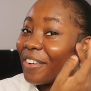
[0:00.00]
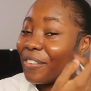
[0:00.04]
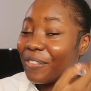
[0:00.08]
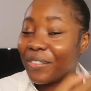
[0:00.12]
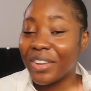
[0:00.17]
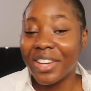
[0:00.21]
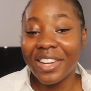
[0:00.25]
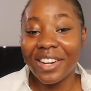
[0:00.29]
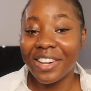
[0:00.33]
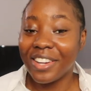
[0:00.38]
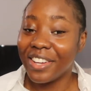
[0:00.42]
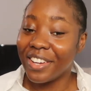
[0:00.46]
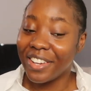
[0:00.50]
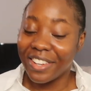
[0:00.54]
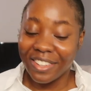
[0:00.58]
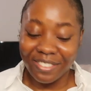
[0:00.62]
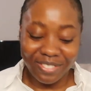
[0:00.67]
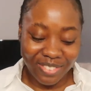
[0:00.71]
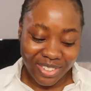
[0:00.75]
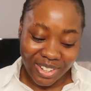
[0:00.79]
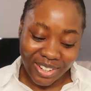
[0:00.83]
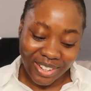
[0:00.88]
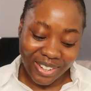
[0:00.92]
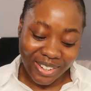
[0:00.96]
we
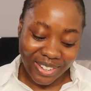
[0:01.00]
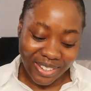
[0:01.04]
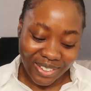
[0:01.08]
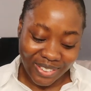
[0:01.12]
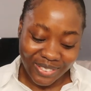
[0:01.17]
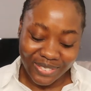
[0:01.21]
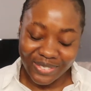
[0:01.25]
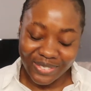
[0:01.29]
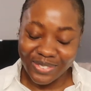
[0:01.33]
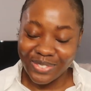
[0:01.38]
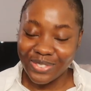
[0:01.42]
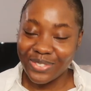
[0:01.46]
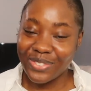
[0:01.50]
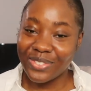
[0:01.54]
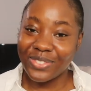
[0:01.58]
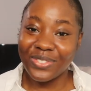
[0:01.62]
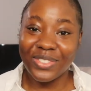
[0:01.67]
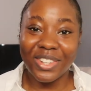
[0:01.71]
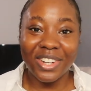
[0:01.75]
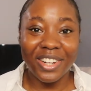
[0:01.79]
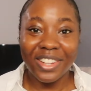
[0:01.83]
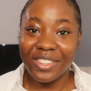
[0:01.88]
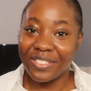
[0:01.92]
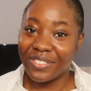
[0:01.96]
love love
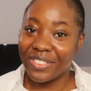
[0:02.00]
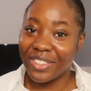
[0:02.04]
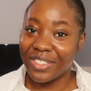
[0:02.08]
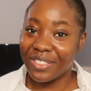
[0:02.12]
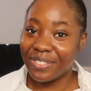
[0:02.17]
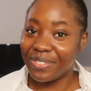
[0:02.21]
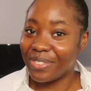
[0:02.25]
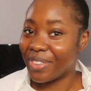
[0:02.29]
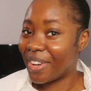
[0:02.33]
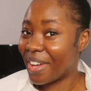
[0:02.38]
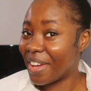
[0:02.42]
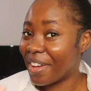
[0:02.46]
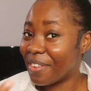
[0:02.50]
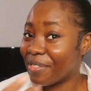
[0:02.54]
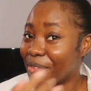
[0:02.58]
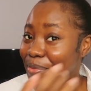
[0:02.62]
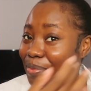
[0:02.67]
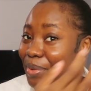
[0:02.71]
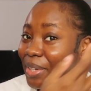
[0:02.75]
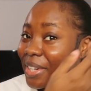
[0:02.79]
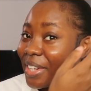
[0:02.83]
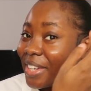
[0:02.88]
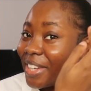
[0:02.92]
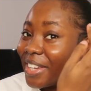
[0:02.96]
for
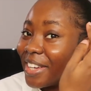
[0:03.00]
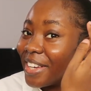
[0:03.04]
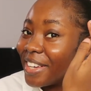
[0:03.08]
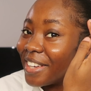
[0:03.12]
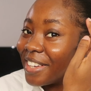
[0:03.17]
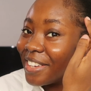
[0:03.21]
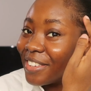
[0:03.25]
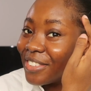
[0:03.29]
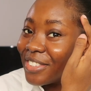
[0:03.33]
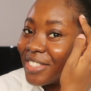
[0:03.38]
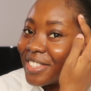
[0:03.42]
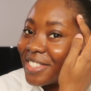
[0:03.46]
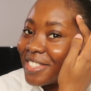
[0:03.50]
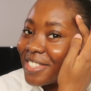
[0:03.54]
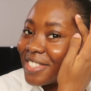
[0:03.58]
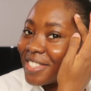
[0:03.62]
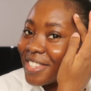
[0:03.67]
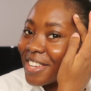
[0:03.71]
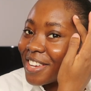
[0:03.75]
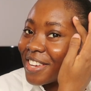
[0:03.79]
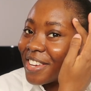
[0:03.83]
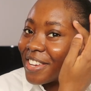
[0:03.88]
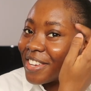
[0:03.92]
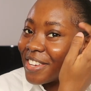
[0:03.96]
everybody else.
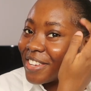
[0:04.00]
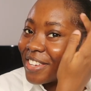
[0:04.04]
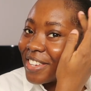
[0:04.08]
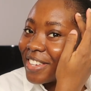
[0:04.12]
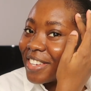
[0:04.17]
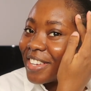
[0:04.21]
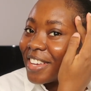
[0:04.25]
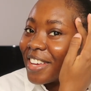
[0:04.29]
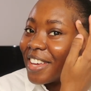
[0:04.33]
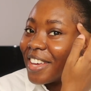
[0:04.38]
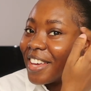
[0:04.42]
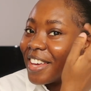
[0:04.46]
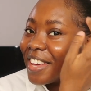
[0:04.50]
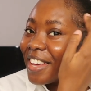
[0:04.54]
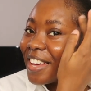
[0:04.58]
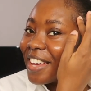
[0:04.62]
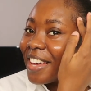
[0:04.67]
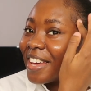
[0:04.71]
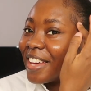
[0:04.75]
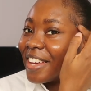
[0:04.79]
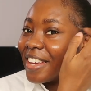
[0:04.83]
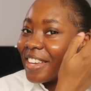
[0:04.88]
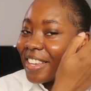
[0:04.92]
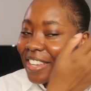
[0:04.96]
So
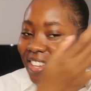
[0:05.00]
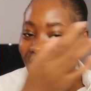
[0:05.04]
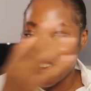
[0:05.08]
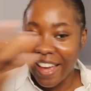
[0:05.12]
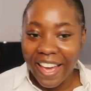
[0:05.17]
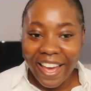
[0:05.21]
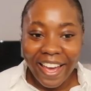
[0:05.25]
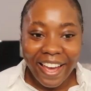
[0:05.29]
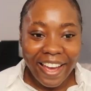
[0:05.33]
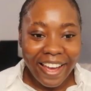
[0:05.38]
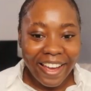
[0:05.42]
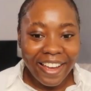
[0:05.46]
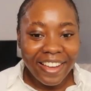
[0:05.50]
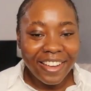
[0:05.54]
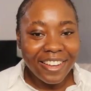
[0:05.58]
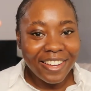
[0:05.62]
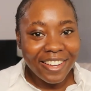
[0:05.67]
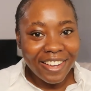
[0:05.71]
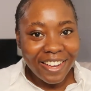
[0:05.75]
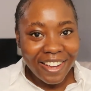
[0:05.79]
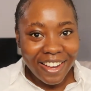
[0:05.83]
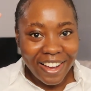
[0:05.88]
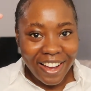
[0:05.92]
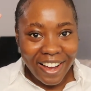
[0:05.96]

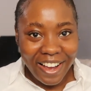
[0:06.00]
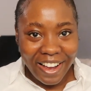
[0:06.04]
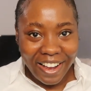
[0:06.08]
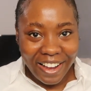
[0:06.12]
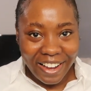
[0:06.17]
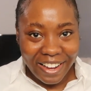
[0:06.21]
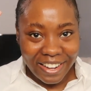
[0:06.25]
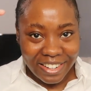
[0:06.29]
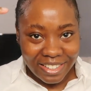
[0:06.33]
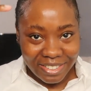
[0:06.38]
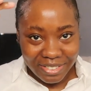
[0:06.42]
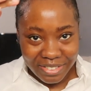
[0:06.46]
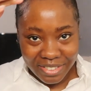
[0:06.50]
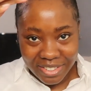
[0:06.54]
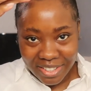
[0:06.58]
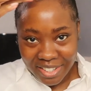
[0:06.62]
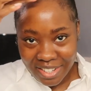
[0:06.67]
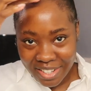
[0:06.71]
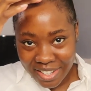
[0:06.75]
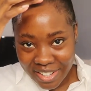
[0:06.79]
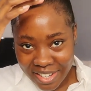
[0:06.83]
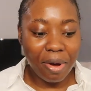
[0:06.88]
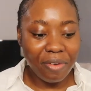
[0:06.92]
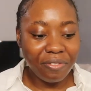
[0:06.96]
yeah,
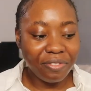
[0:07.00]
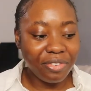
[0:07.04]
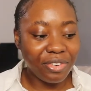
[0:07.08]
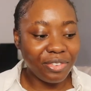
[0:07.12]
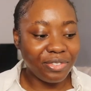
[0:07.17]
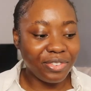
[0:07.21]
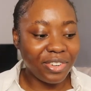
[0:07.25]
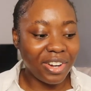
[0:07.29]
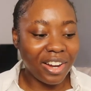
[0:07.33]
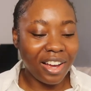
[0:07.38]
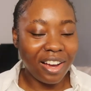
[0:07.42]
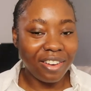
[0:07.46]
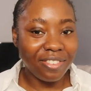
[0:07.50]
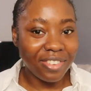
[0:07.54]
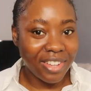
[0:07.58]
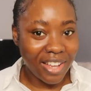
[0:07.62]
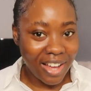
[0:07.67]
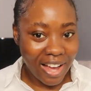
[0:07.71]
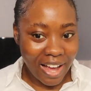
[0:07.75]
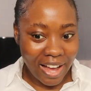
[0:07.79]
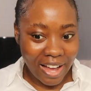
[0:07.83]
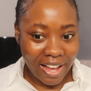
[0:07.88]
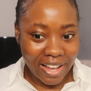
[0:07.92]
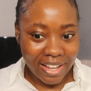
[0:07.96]
month of love,
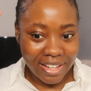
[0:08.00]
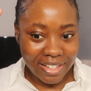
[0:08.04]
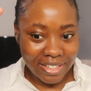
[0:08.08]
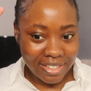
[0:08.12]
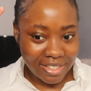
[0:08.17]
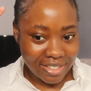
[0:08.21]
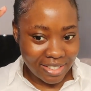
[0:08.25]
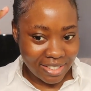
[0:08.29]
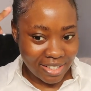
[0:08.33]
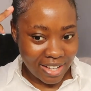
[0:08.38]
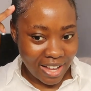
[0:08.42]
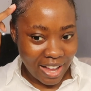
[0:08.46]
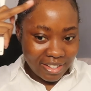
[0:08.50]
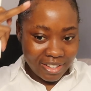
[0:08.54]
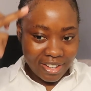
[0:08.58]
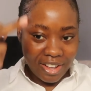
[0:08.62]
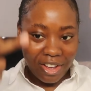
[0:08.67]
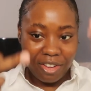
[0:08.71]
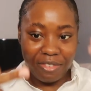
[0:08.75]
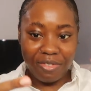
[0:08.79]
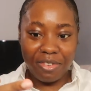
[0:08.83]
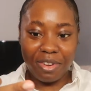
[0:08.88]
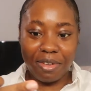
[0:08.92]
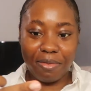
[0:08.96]
guys.
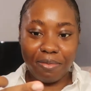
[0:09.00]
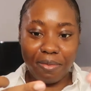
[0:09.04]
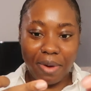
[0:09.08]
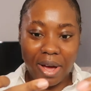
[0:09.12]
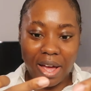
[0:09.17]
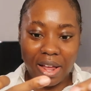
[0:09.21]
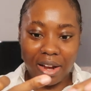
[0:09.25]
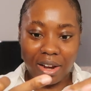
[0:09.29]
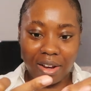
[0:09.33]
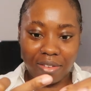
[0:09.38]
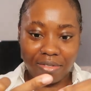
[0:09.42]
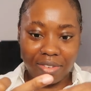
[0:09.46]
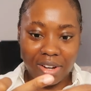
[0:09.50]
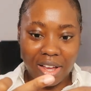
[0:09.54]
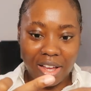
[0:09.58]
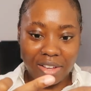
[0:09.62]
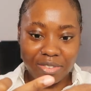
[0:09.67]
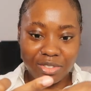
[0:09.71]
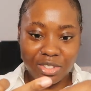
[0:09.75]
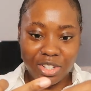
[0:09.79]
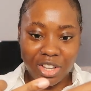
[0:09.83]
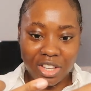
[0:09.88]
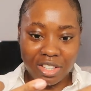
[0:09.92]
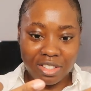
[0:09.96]
Hopefully my love
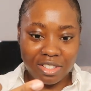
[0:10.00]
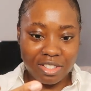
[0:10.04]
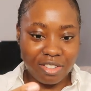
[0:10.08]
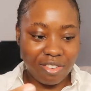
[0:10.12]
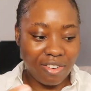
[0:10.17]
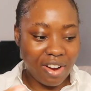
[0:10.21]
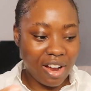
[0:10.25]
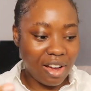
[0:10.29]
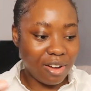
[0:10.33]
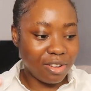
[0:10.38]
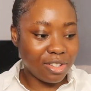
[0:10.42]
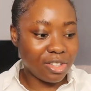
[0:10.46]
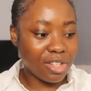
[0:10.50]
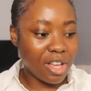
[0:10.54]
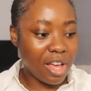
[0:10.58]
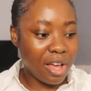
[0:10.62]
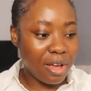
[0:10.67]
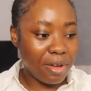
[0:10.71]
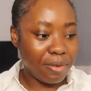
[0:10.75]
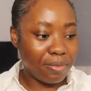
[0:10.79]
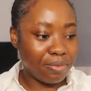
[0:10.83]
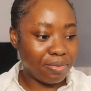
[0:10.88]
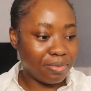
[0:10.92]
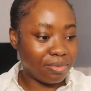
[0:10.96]
life changes
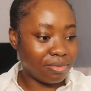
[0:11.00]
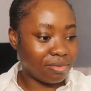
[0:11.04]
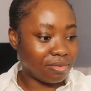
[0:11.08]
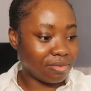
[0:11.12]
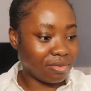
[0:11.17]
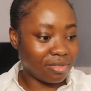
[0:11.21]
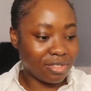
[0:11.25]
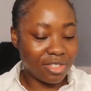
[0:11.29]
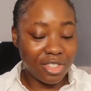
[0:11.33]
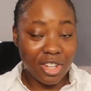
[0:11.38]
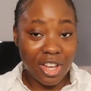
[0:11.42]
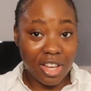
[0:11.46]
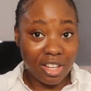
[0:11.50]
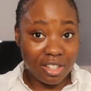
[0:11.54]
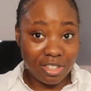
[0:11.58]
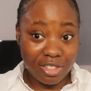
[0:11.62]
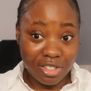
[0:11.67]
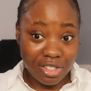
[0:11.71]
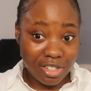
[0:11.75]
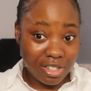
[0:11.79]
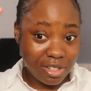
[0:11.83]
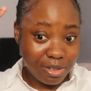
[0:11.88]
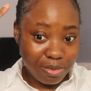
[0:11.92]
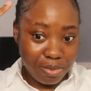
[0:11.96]
around,
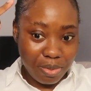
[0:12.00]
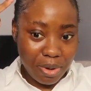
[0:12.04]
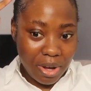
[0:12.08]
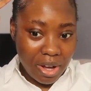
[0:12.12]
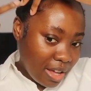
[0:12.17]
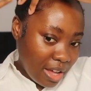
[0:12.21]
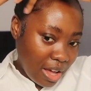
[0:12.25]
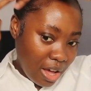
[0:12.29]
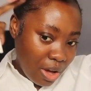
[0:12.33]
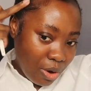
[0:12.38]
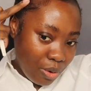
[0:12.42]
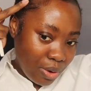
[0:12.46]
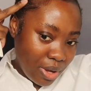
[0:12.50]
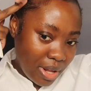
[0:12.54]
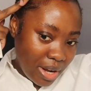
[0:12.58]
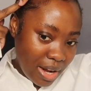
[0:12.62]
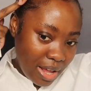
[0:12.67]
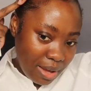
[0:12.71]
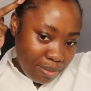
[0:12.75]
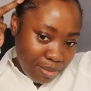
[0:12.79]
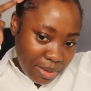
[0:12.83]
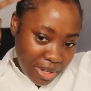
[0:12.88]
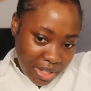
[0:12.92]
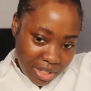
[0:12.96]
changes, but I'll
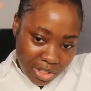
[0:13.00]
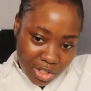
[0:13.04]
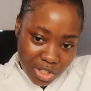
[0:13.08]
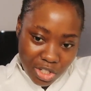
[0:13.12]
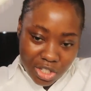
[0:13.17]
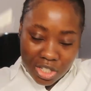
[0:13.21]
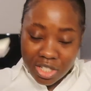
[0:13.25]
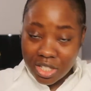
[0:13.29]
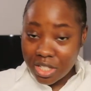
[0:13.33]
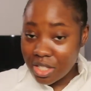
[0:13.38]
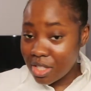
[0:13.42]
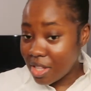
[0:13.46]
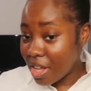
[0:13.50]
claim it in Jesus